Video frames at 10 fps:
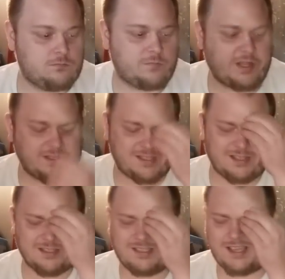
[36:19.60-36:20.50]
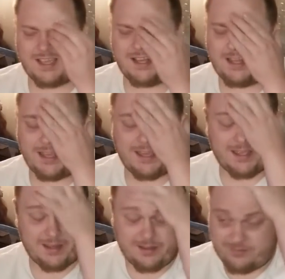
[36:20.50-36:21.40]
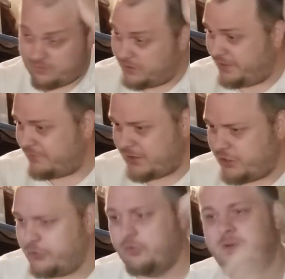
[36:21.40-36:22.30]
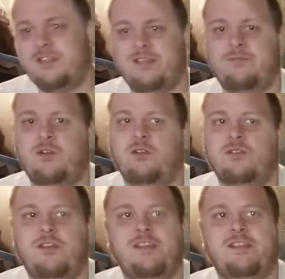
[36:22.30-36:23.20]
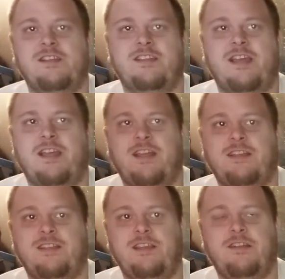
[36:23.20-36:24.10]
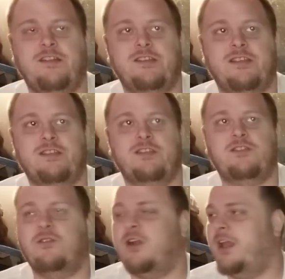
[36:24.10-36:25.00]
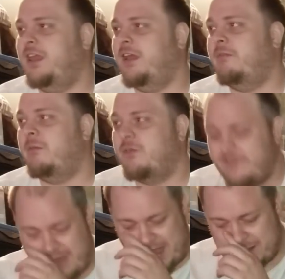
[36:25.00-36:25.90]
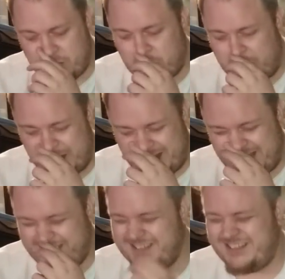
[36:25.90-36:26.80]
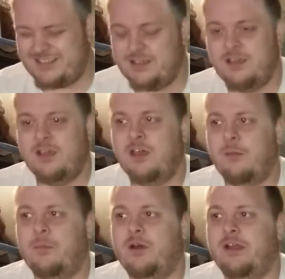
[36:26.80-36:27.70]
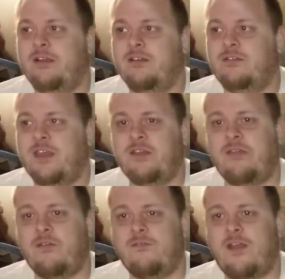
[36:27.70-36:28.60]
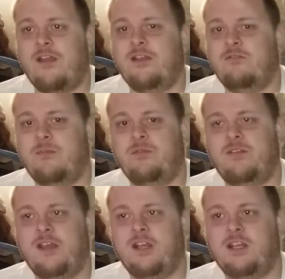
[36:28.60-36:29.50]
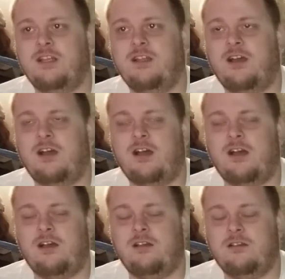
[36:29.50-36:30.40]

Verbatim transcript: that sells secondhand or even new, but, but also they sell secondhand sneakers. It's a store, I can't remember exactly where it is, but they have a very good reputation. Uh...